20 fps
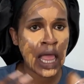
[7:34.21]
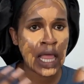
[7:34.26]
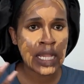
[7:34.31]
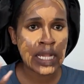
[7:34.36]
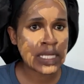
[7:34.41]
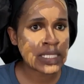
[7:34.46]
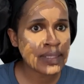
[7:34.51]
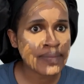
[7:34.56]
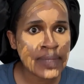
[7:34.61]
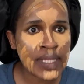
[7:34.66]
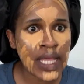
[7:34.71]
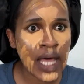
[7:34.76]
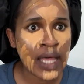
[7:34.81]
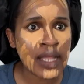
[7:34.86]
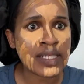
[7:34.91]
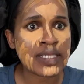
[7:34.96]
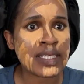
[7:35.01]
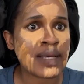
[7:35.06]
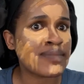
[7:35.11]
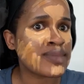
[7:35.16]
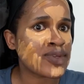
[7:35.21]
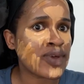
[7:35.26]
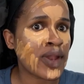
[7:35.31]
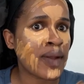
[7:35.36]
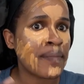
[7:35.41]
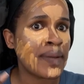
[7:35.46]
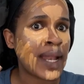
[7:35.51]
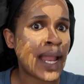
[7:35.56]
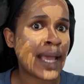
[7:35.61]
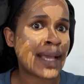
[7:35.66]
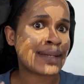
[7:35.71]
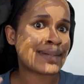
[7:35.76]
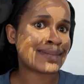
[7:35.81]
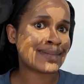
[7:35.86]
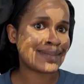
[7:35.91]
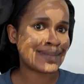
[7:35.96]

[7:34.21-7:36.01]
Doesn't mean the other time it's gonna be like